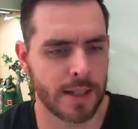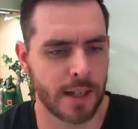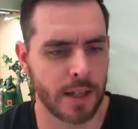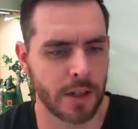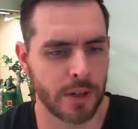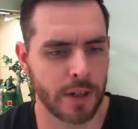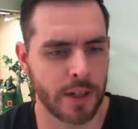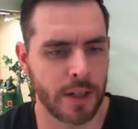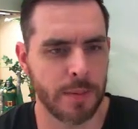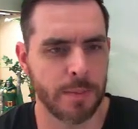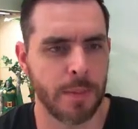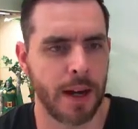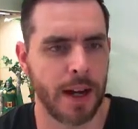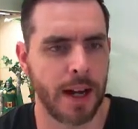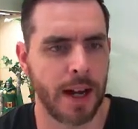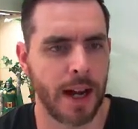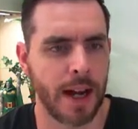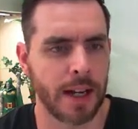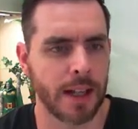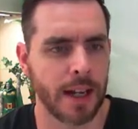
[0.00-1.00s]
center it by
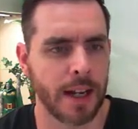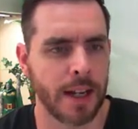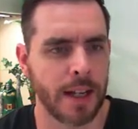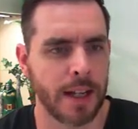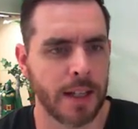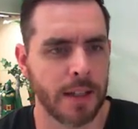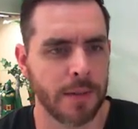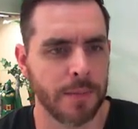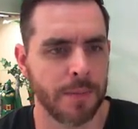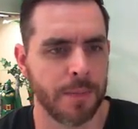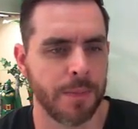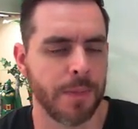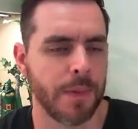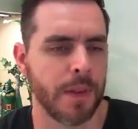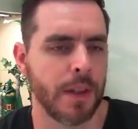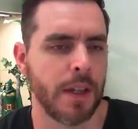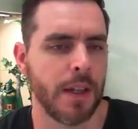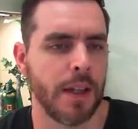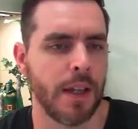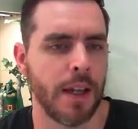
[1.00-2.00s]
highlighting it
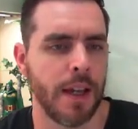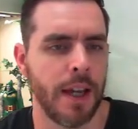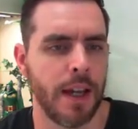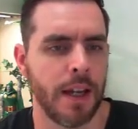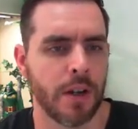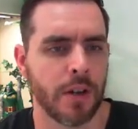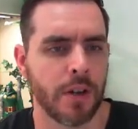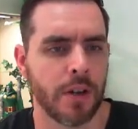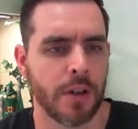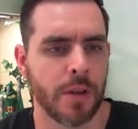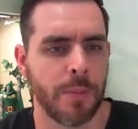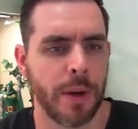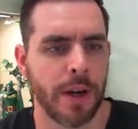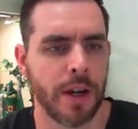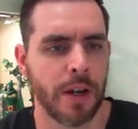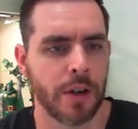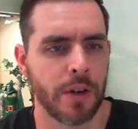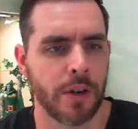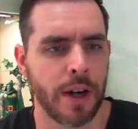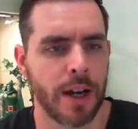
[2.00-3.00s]
and under the
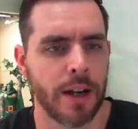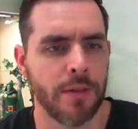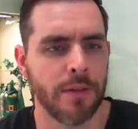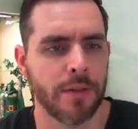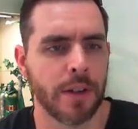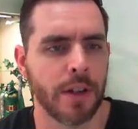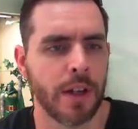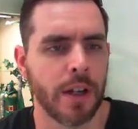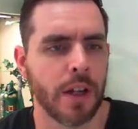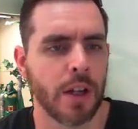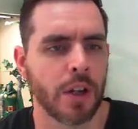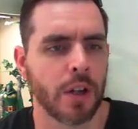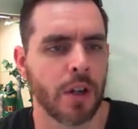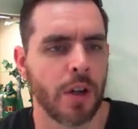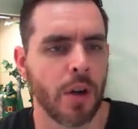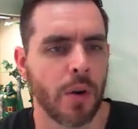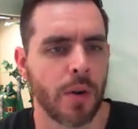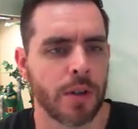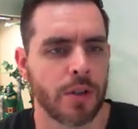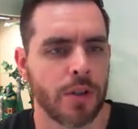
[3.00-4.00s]
paragraph
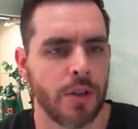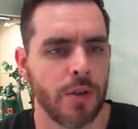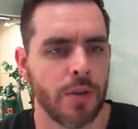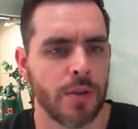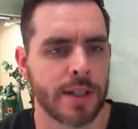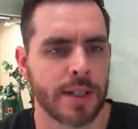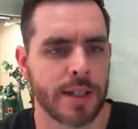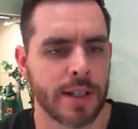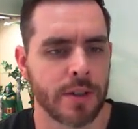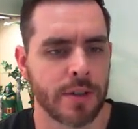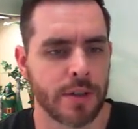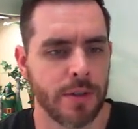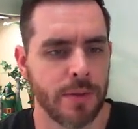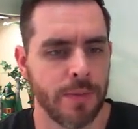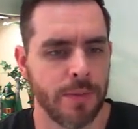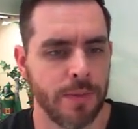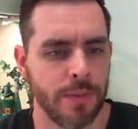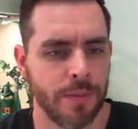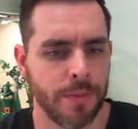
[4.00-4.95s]
going to center.